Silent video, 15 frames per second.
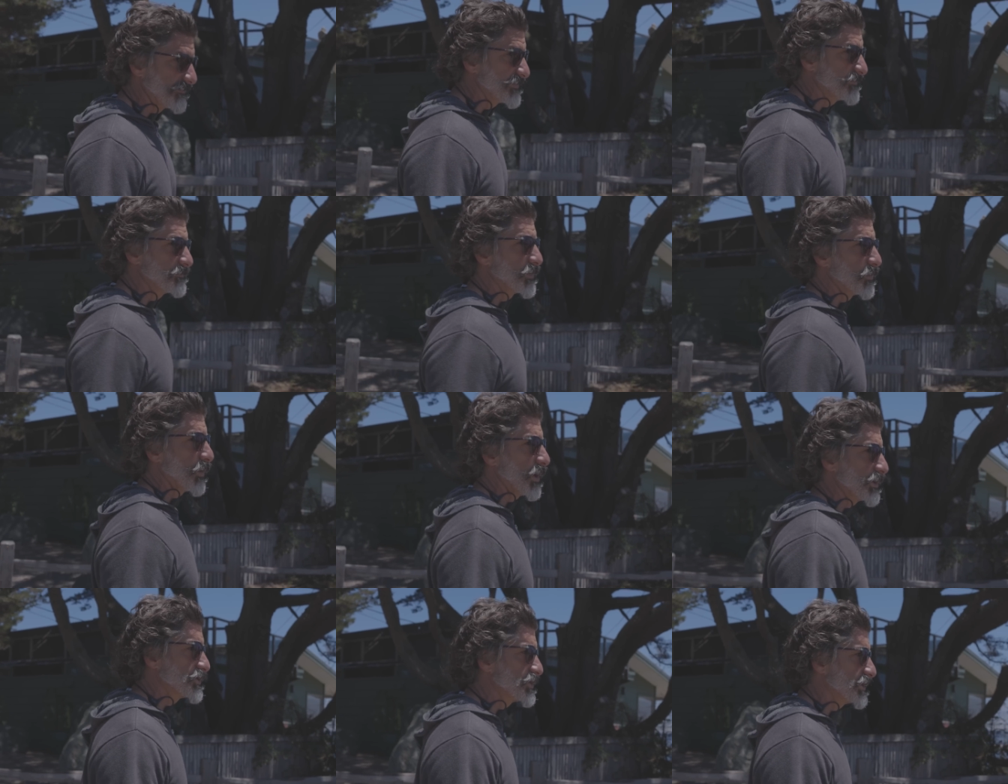I've even been
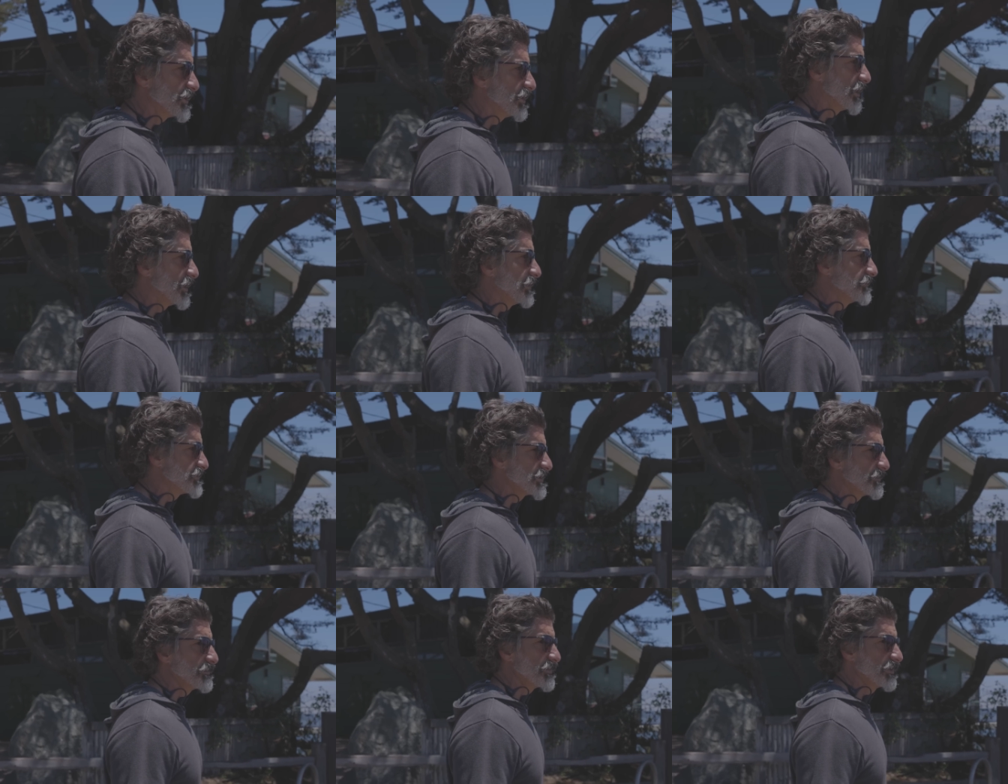watching um,
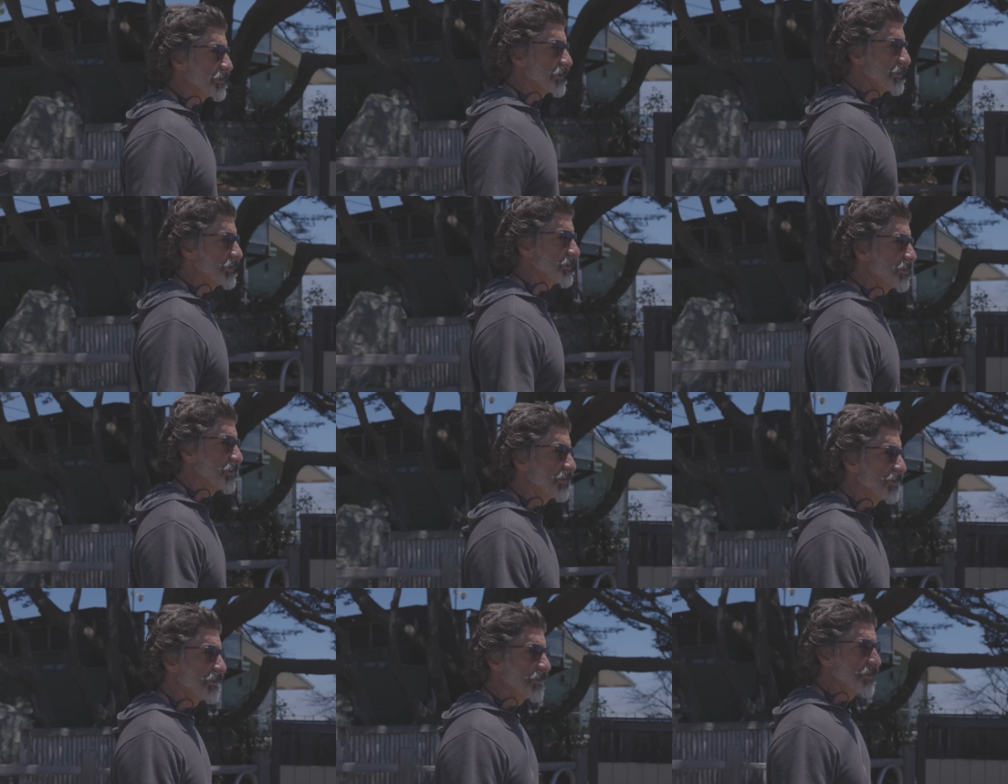some of the
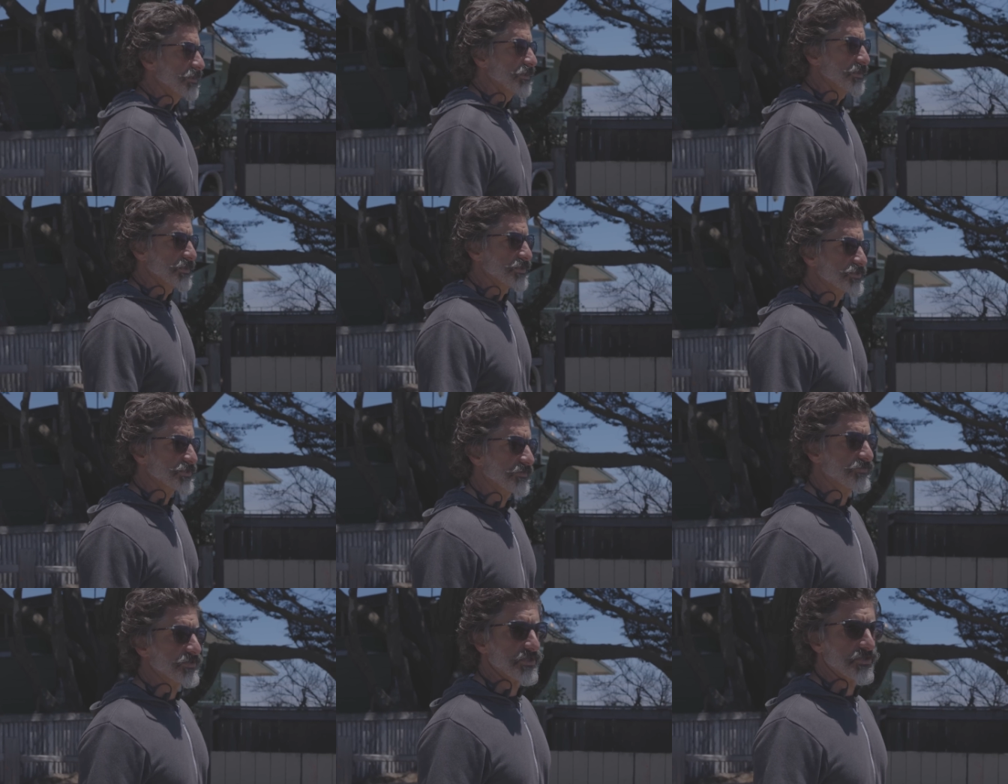
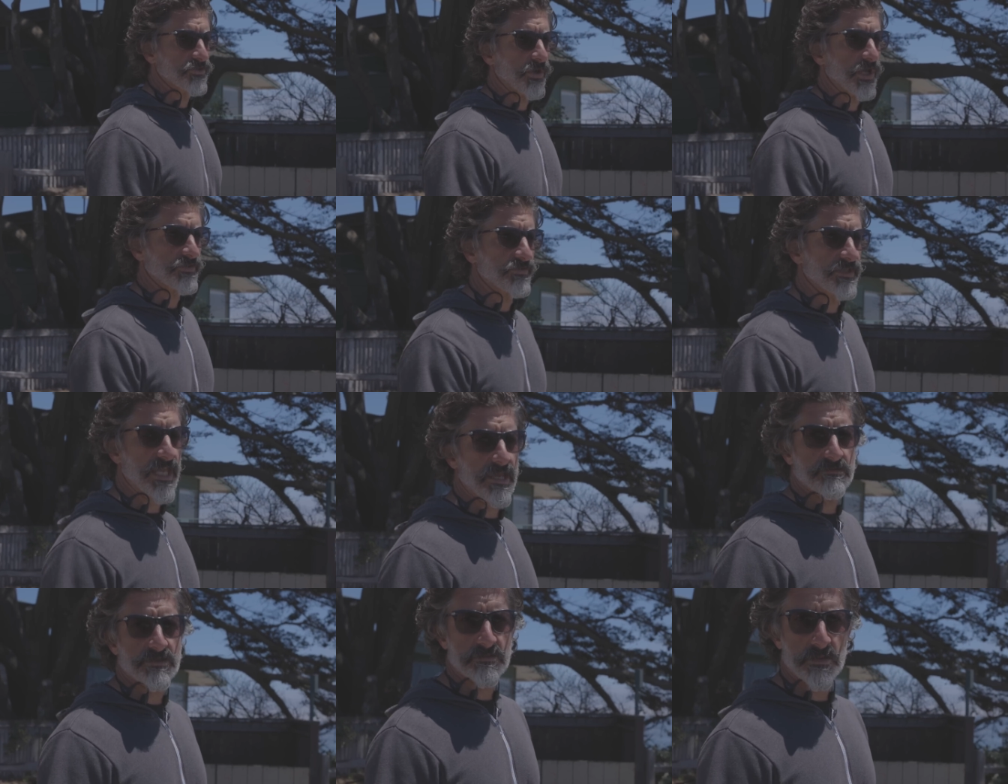stuff that CrossFit
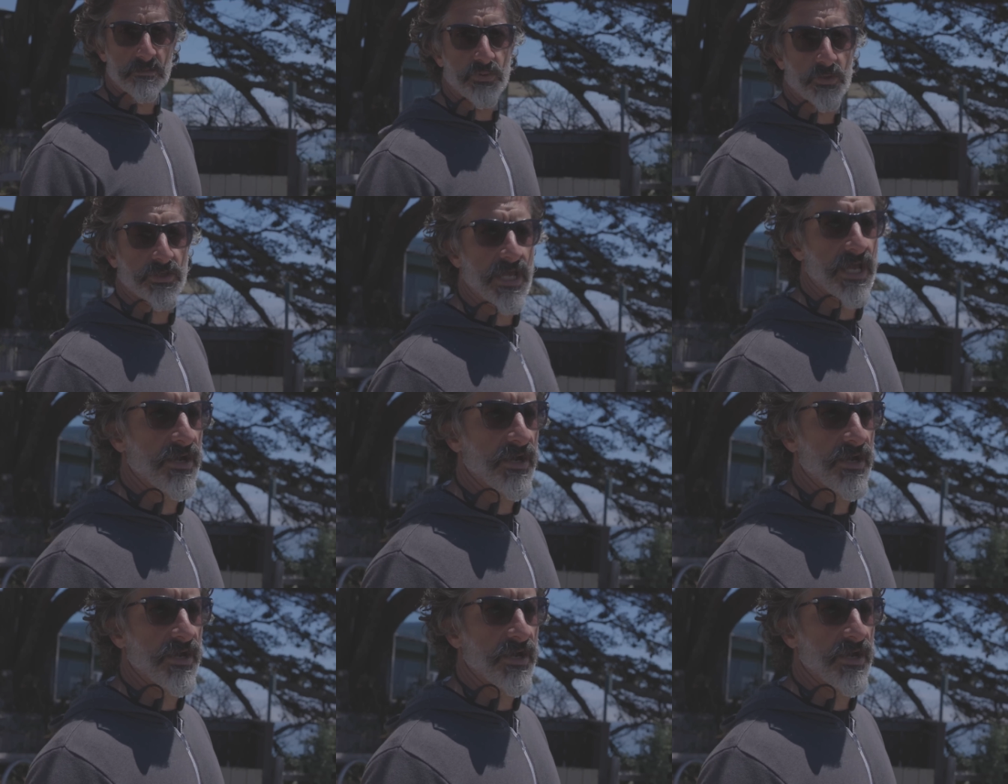Games has been putting